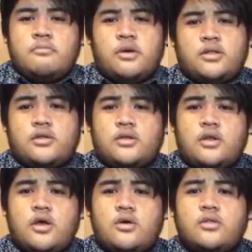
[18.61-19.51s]
but
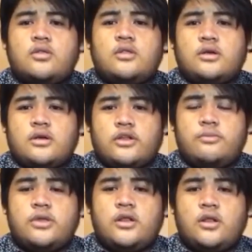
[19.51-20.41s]
not
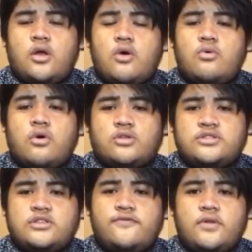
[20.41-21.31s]
criminal law or
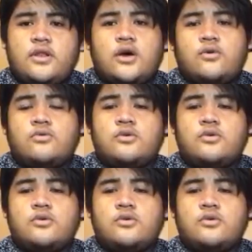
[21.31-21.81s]
civil law,